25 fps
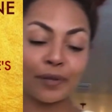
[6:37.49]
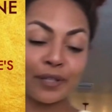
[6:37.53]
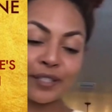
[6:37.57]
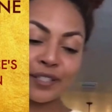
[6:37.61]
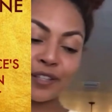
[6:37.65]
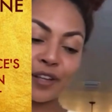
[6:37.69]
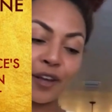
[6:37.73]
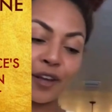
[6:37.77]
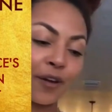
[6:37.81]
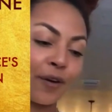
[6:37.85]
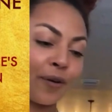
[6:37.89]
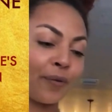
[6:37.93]

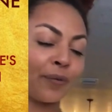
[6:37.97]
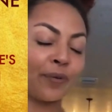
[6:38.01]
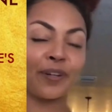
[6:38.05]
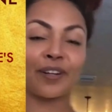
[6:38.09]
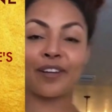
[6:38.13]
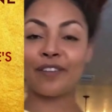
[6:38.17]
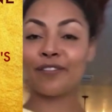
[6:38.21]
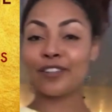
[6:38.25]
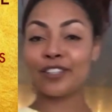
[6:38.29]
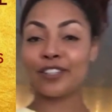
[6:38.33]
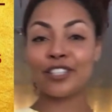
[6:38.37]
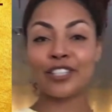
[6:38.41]
so
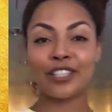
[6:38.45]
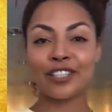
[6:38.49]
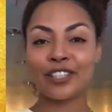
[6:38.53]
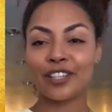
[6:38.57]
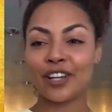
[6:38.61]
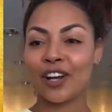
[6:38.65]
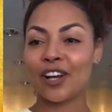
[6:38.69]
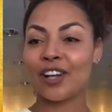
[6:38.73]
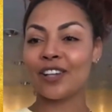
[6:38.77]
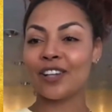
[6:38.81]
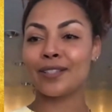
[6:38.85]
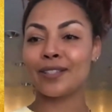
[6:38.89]
whenever she
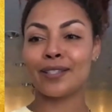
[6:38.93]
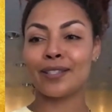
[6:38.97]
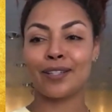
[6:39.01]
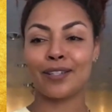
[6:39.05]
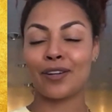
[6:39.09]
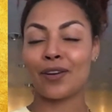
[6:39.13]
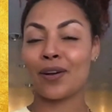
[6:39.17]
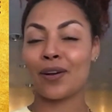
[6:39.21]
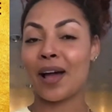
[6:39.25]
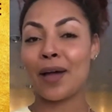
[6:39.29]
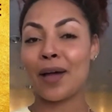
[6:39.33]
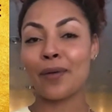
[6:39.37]
calls, you
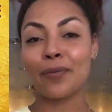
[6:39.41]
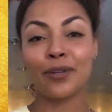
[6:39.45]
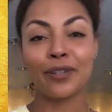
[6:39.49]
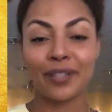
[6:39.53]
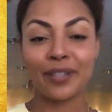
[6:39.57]
know, I will